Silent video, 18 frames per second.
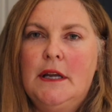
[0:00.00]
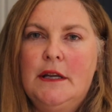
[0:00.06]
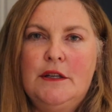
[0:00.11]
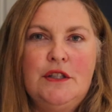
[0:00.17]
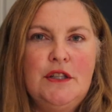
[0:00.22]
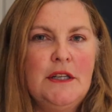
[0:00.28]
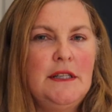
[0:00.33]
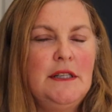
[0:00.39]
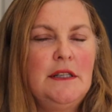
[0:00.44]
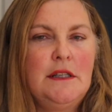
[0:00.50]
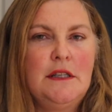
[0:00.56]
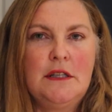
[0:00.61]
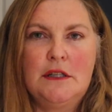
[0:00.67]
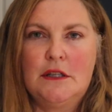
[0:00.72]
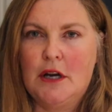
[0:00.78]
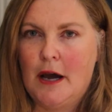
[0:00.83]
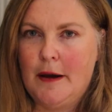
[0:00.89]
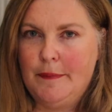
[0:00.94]
Just
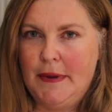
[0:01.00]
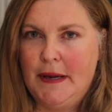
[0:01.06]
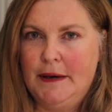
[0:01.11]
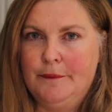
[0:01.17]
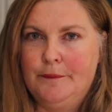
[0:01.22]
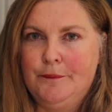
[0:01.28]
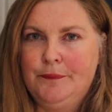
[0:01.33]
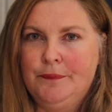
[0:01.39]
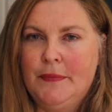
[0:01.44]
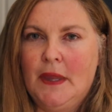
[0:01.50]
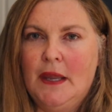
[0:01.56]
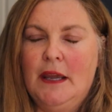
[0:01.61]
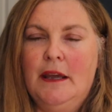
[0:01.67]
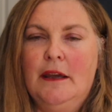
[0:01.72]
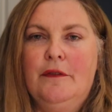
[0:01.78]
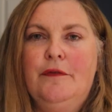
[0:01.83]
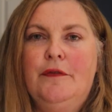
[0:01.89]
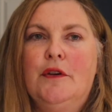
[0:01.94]
stop it.
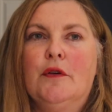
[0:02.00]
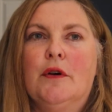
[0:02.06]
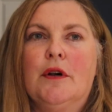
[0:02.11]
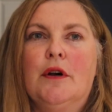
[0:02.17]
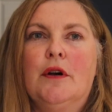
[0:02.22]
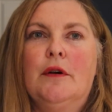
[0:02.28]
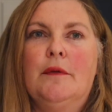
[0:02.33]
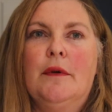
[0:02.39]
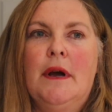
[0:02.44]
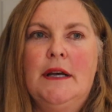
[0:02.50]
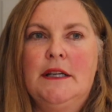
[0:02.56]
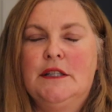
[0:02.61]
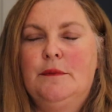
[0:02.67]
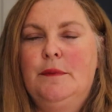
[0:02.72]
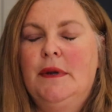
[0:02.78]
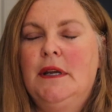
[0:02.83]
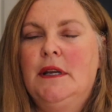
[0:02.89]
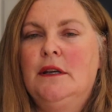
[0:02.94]
If your
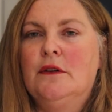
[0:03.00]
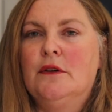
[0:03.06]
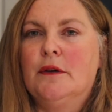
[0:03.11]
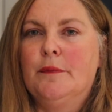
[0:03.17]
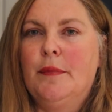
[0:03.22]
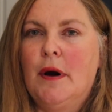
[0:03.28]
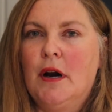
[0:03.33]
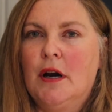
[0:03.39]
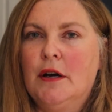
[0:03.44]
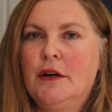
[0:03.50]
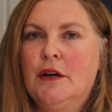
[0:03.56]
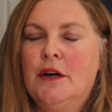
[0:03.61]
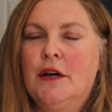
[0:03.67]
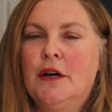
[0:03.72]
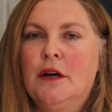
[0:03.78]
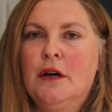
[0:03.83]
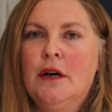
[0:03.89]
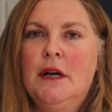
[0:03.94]
husband or
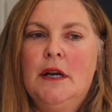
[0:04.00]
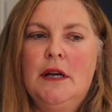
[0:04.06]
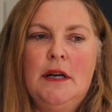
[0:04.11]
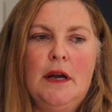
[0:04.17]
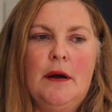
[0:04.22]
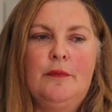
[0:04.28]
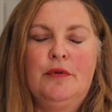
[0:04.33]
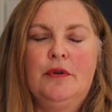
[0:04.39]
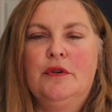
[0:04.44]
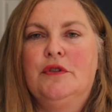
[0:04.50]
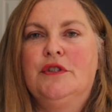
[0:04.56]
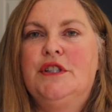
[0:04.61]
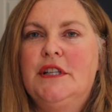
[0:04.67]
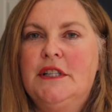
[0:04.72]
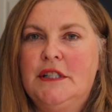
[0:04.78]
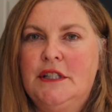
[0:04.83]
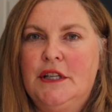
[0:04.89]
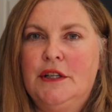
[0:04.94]
partner
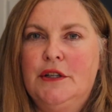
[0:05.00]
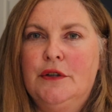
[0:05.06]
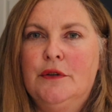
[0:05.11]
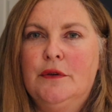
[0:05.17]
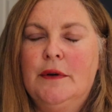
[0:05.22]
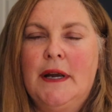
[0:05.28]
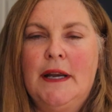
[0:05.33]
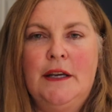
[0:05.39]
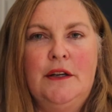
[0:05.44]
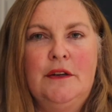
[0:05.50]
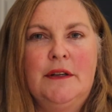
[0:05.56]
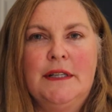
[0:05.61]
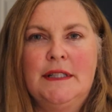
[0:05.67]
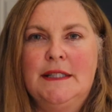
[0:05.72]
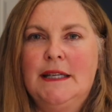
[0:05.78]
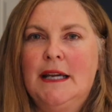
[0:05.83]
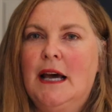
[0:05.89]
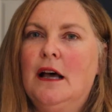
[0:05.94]
approaches you and you
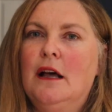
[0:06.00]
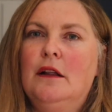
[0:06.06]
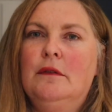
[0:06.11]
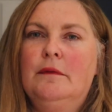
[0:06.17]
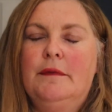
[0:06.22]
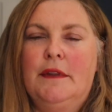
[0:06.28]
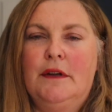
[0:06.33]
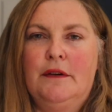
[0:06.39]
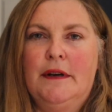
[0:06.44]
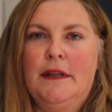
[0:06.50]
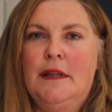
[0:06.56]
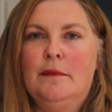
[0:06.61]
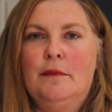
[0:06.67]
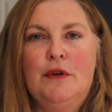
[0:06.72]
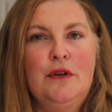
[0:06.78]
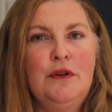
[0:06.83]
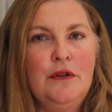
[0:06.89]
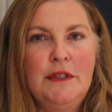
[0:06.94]
can tell they're in the
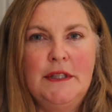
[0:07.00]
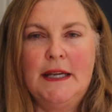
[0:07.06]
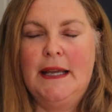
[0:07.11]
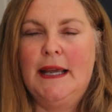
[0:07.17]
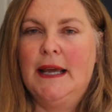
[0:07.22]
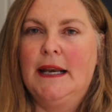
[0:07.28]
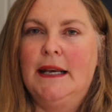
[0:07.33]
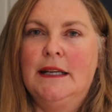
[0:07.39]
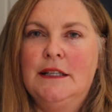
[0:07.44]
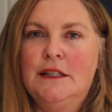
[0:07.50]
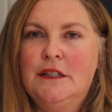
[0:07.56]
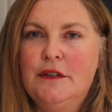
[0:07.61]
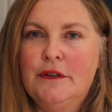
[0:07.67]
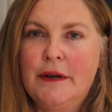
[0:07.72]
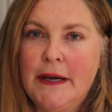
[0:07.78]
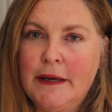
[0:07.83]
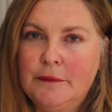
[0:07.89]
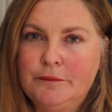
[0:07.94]
mood to get
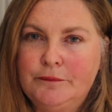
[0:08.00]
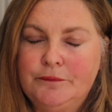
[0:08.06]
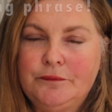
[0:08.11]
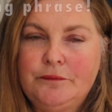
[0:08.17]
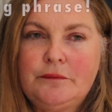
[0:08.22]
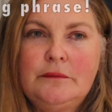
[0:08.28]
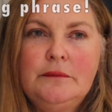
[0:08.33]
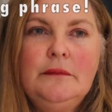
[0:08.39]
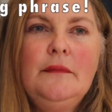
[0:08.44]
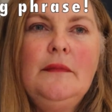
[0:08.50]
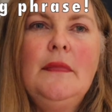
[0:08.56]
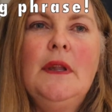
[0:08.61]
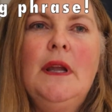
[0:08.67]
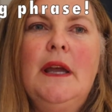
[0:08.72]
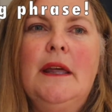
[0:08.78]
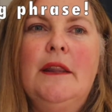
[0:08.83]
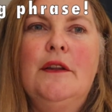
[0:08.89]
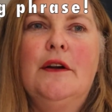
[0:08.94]
into it,
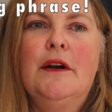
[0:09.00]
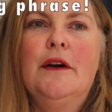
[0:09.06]
and